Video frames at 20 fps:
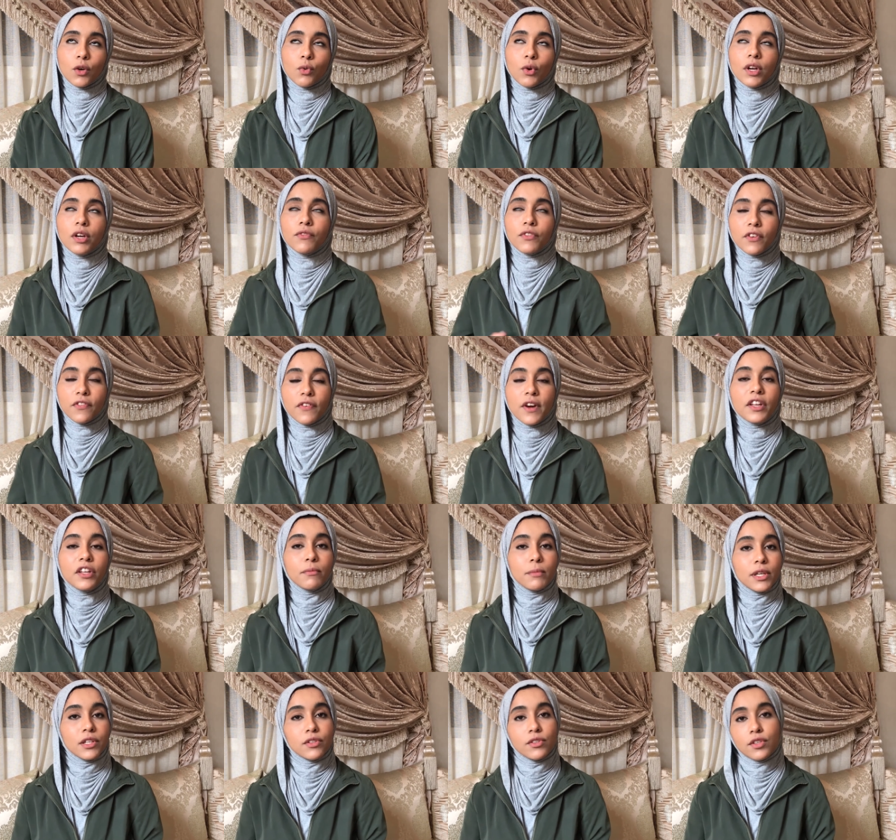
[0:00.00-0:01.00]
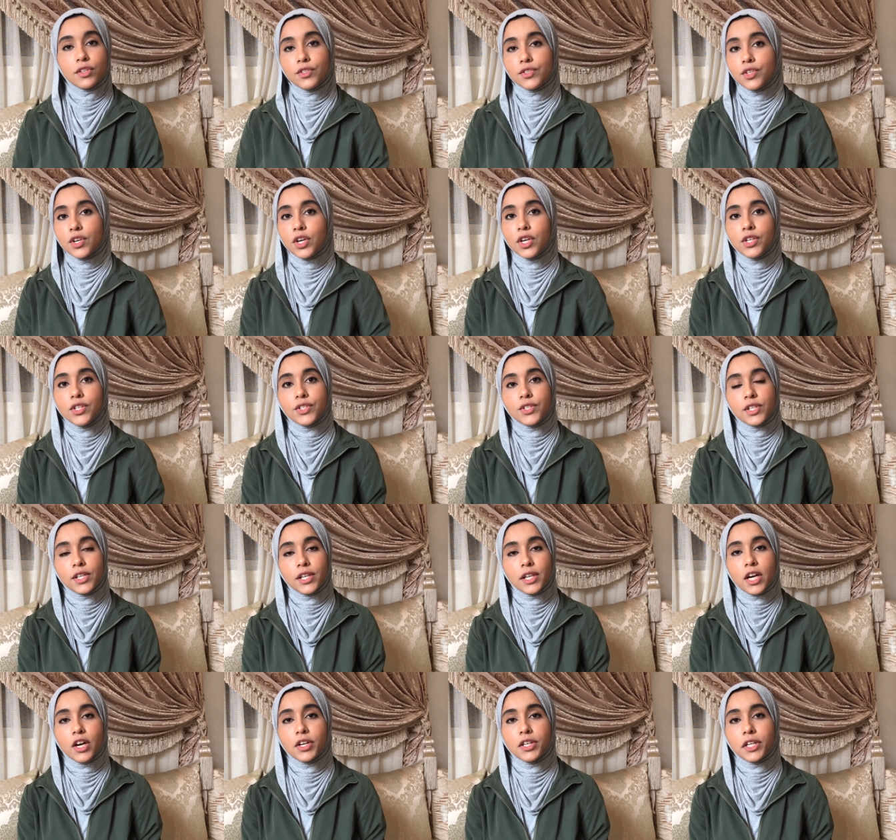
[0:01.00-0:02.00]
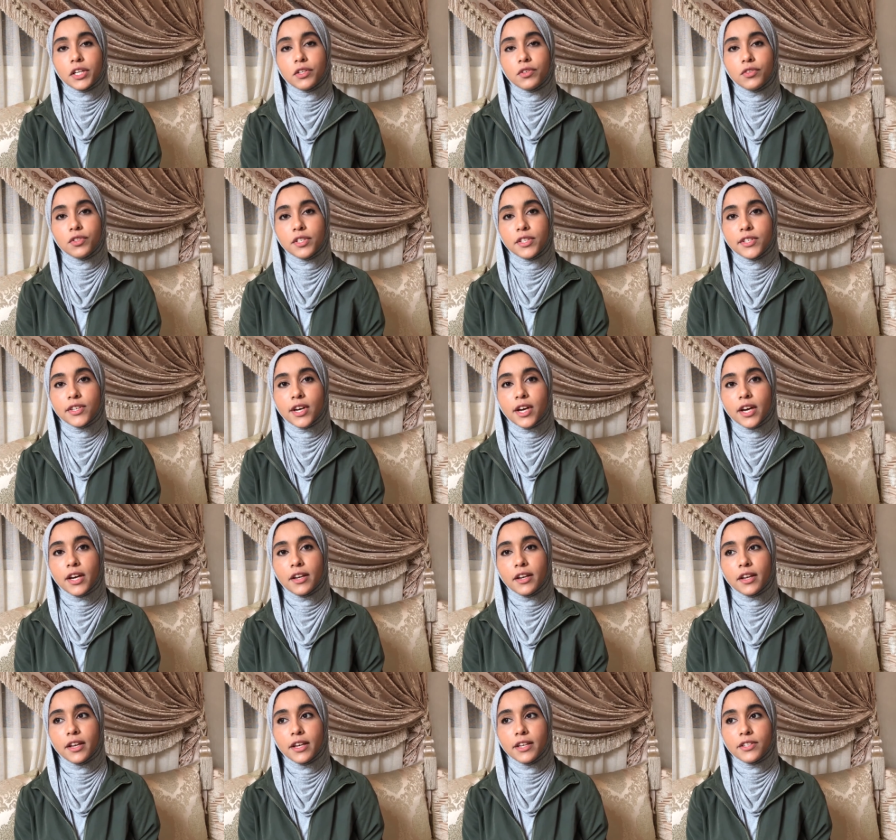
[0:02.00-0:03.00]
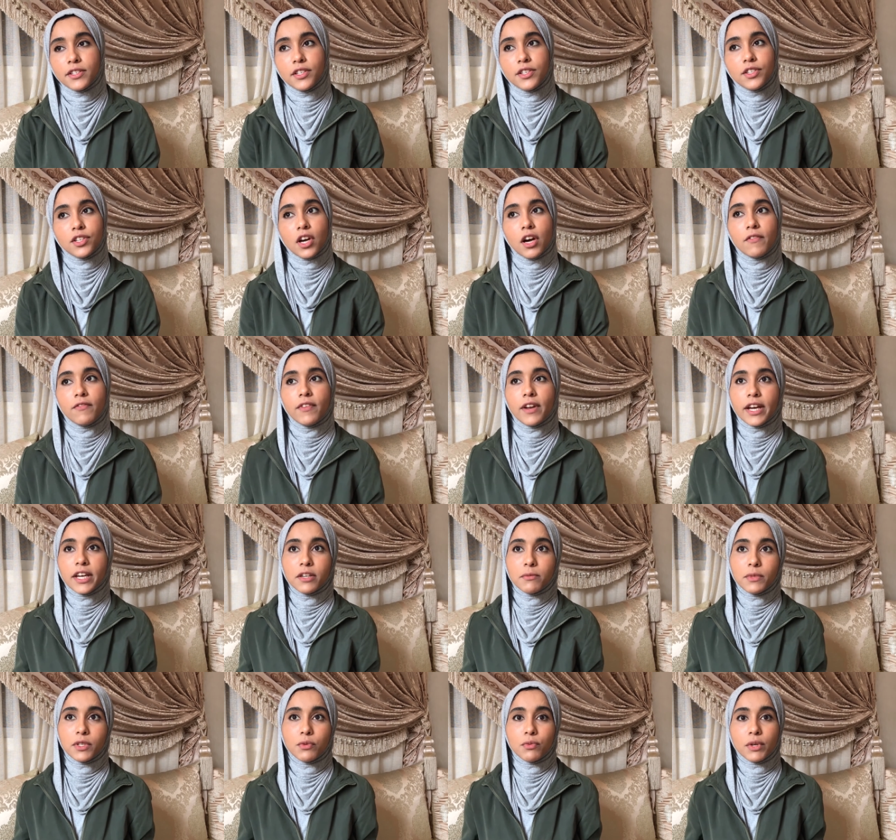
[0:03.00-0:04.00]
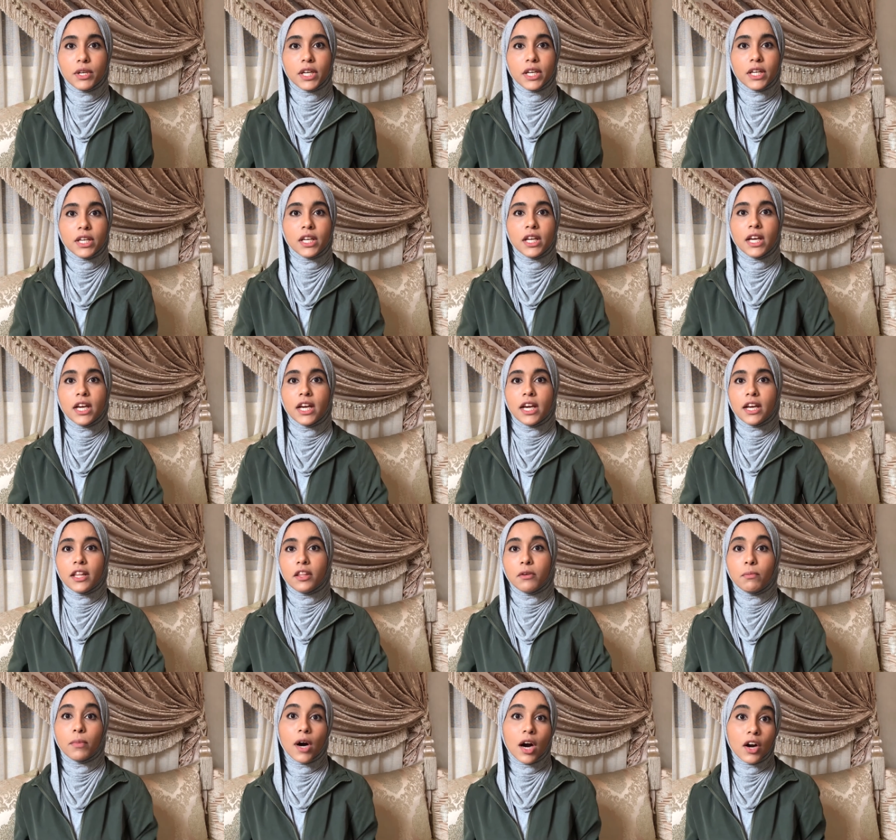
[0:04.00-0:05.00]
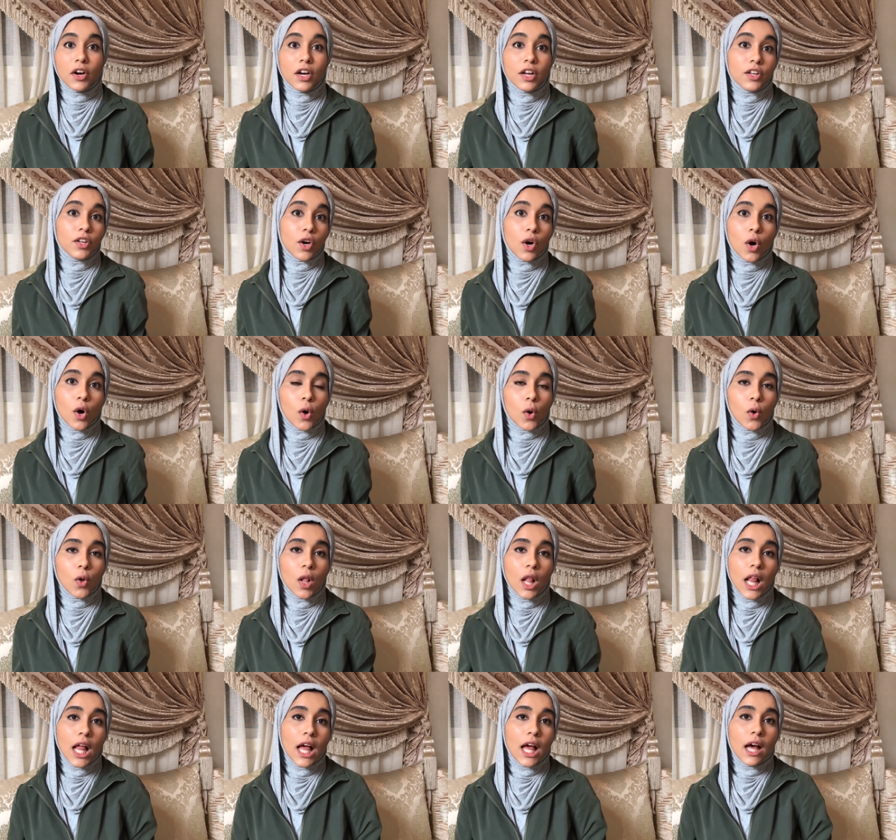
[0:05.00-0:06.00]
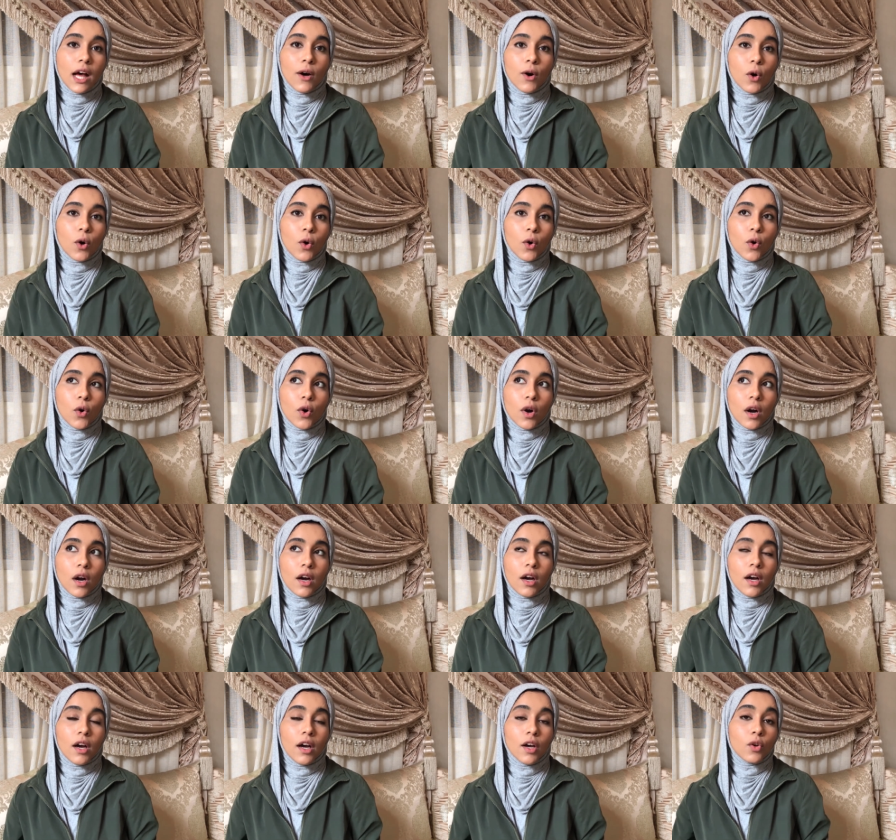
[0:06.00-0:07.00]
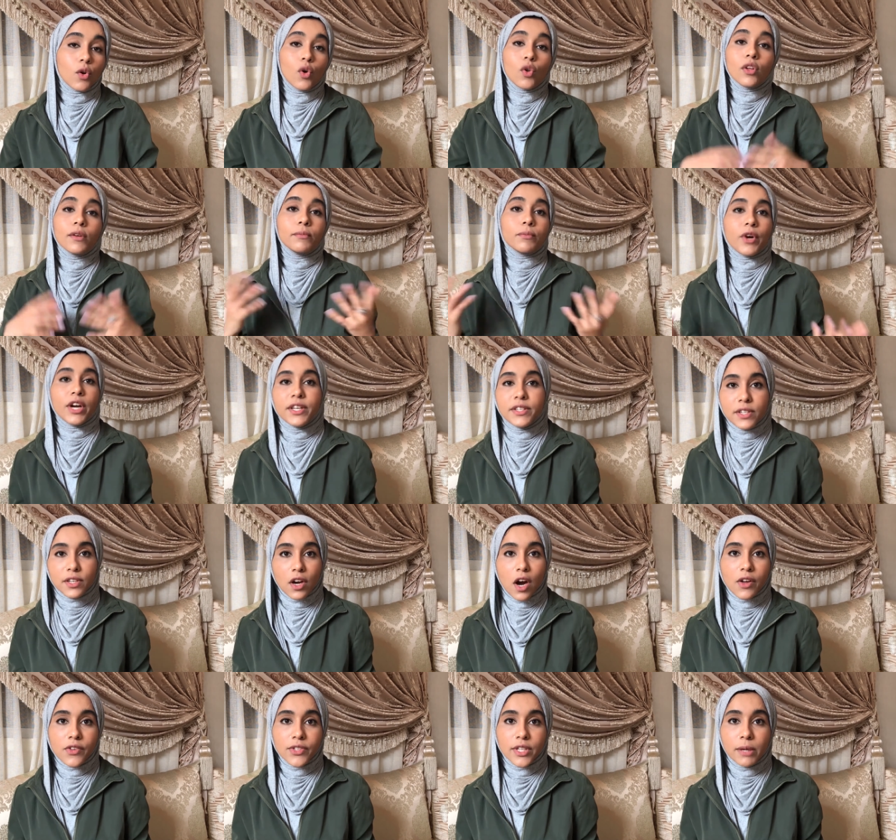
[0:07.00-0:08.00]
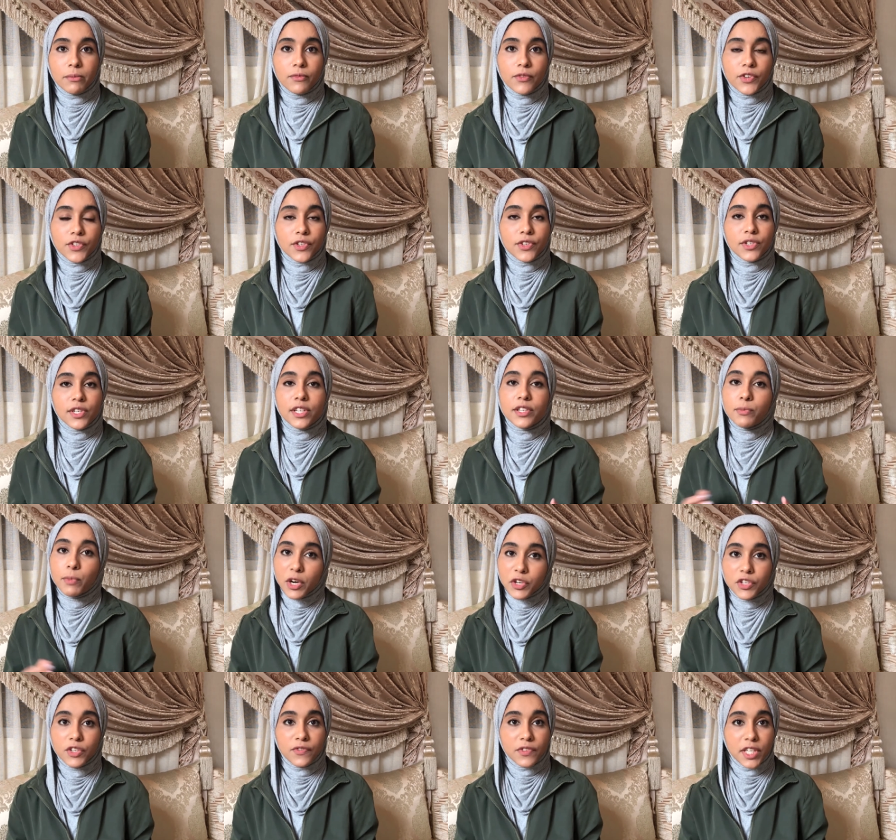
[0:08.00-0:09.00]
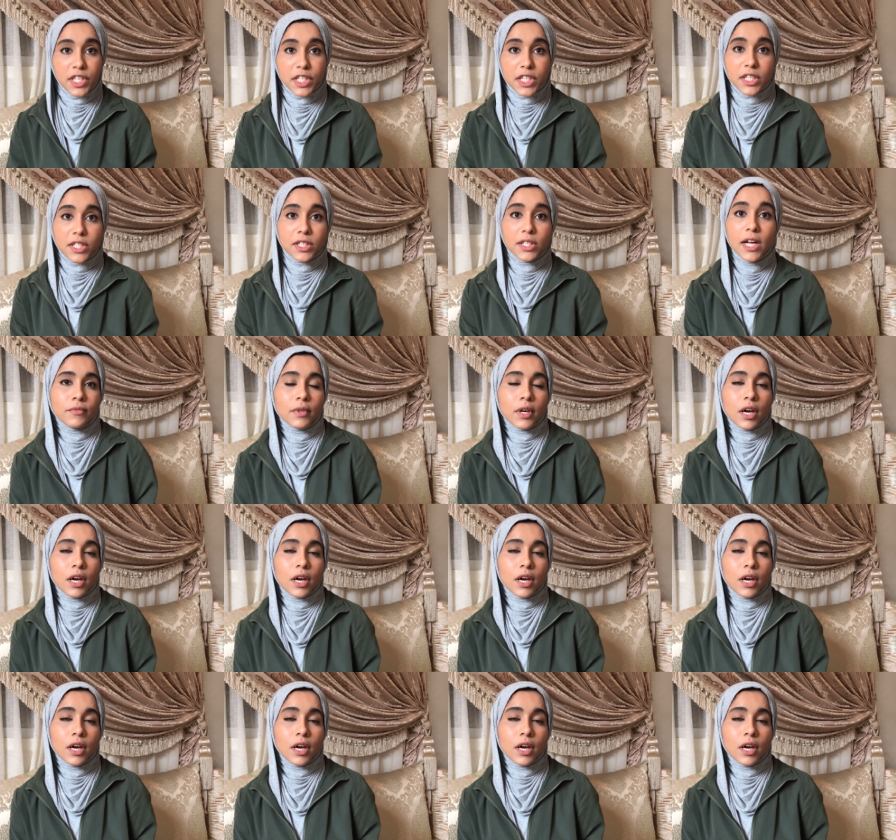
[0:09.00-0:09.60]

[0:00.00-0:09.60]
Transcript: One of the fundamental concerns in architectural design is this conflict between the part and the whole, or an all-embracing concept versus the expression of detail.